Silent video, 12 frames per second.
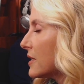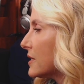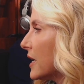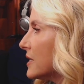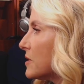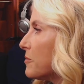of
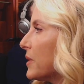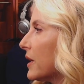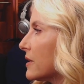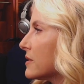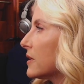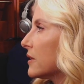sense
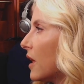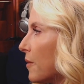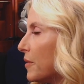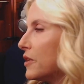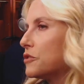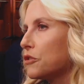because the
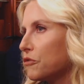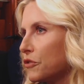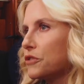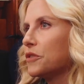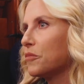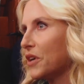lobby is your
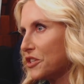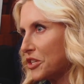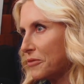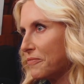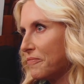first impression.